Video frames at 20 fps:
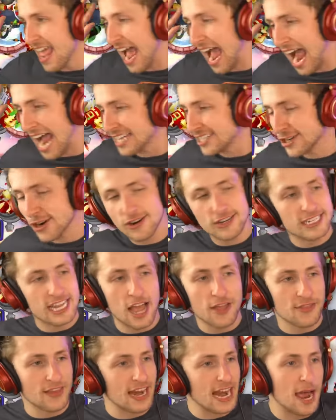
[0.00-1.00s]
yeah. It turns
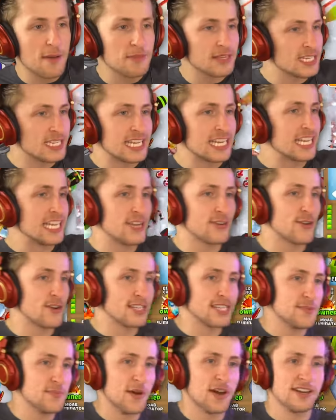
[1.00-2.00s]
out that I'm the stinky,
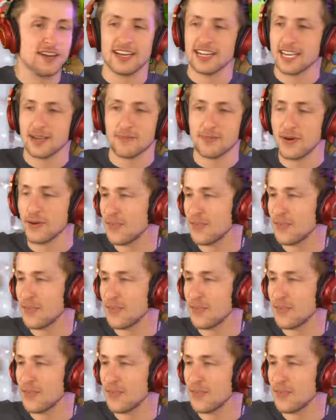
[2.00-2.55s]
crusty butt nugget, bro.